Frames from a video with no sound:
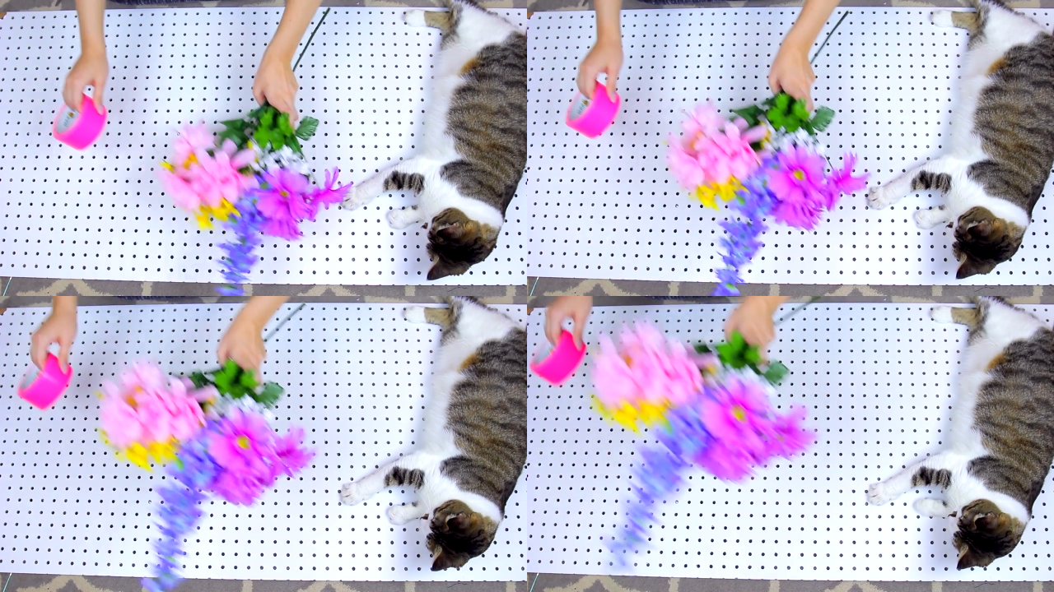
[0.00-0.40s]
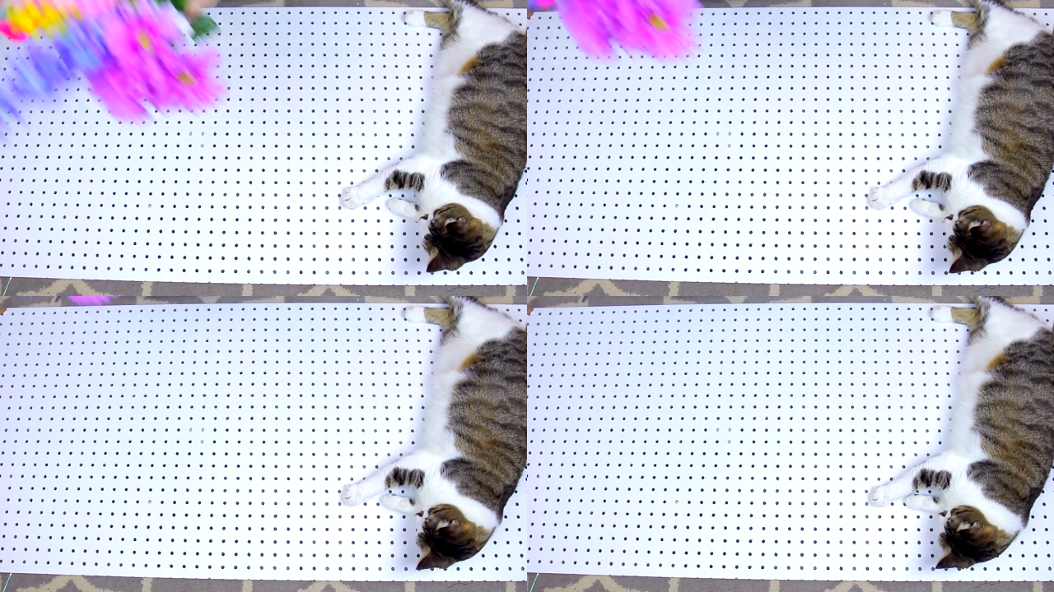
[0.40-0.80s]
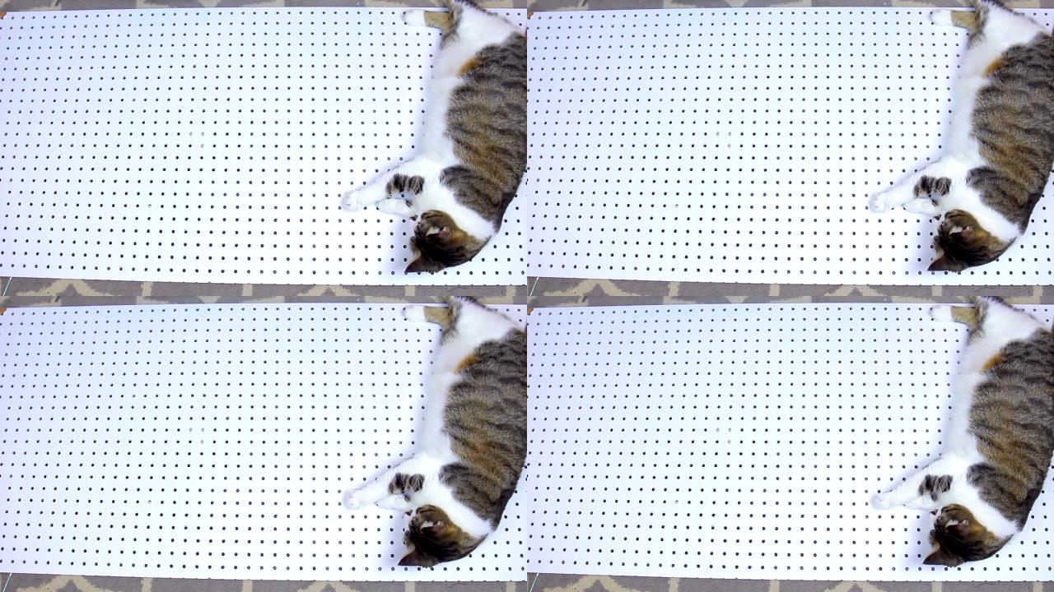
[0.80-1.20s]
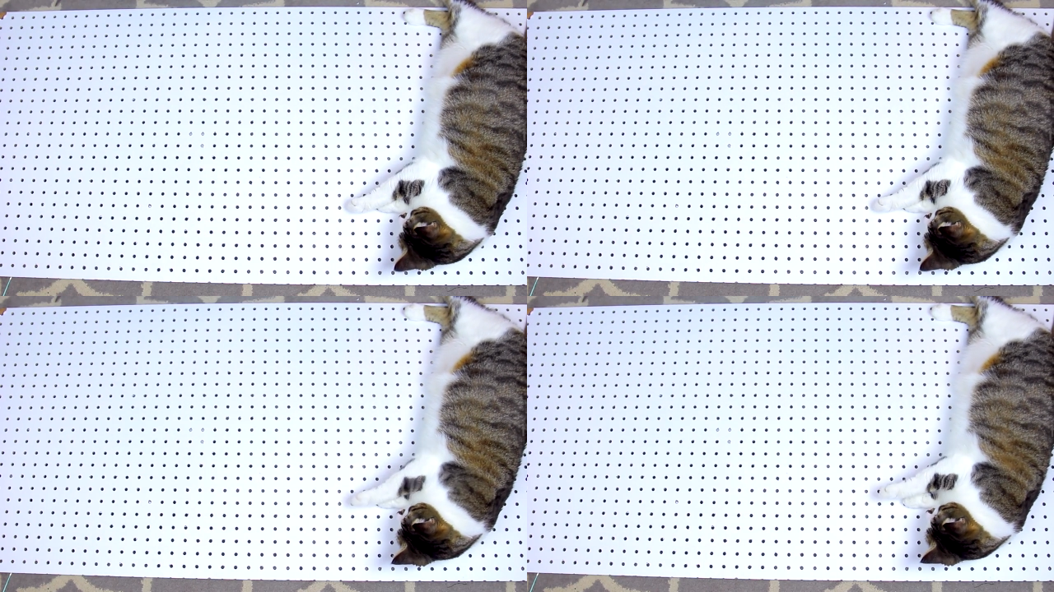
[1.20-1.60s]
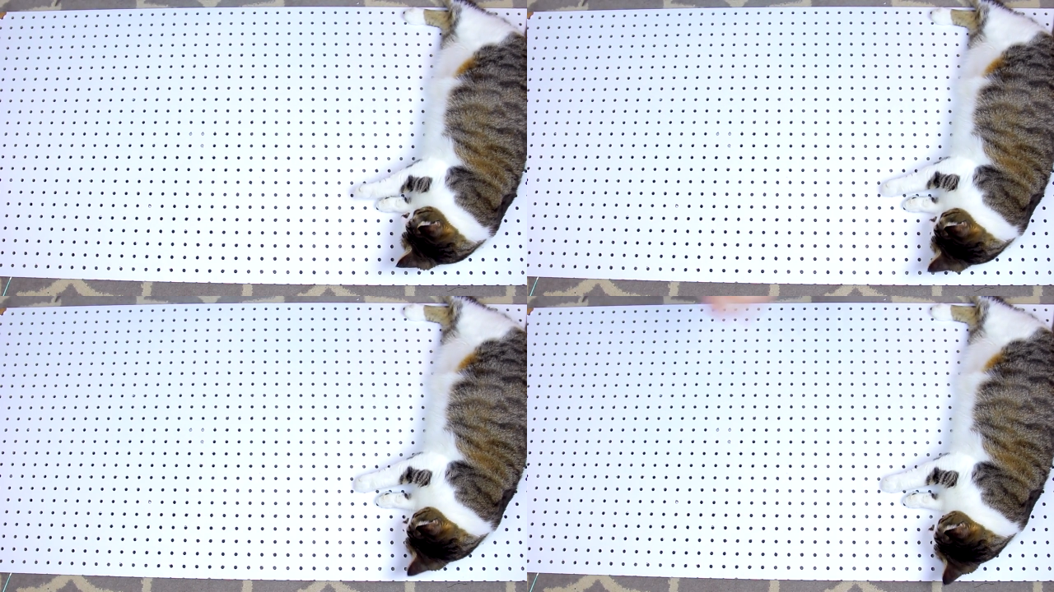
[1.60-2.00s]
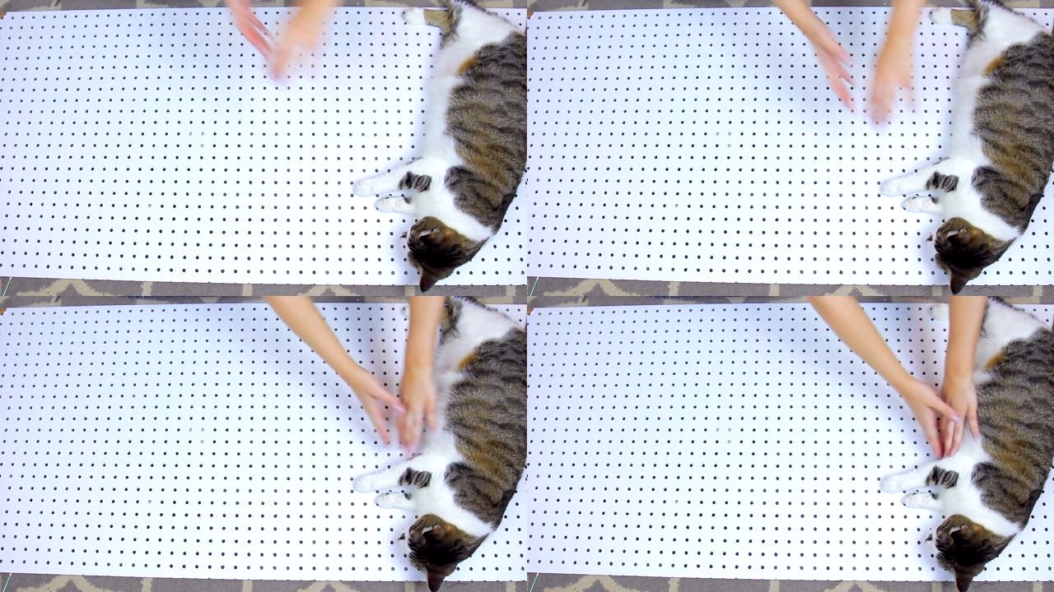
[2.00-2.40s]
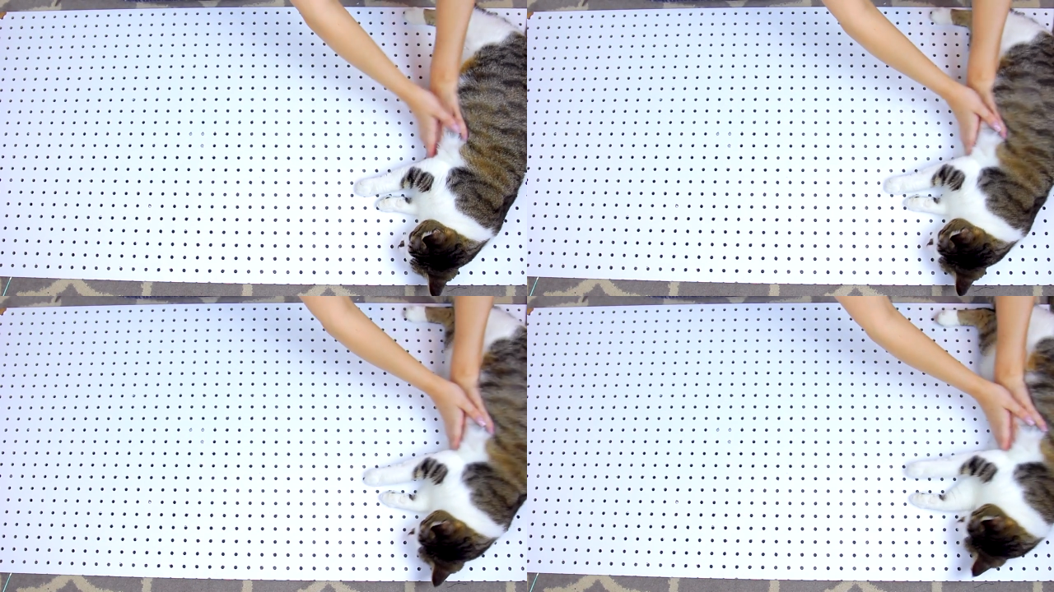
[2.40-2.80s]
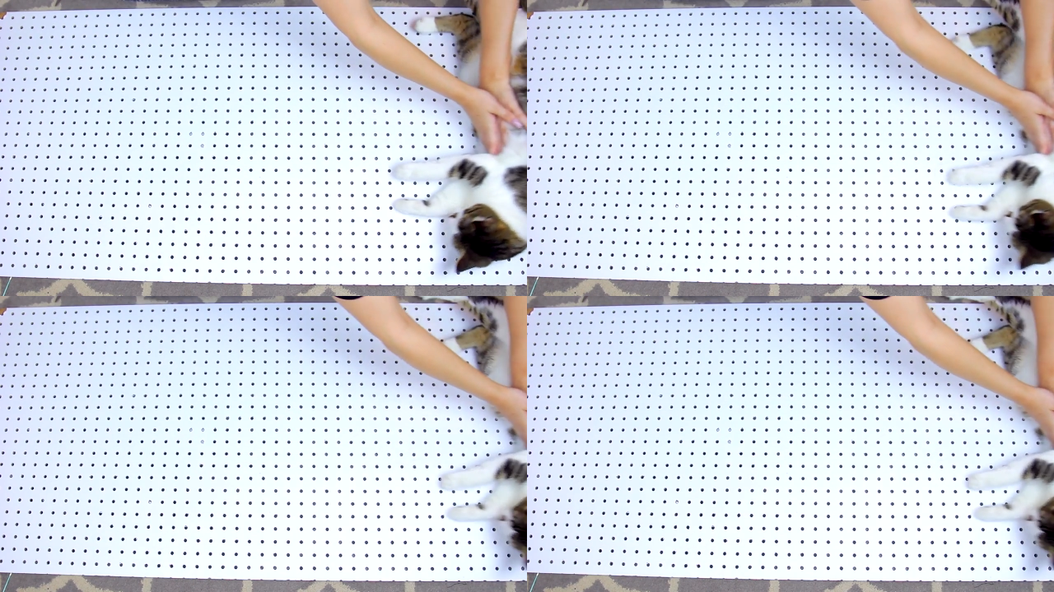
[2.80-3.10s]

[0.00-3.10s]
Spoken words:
[unreadable: no face in view]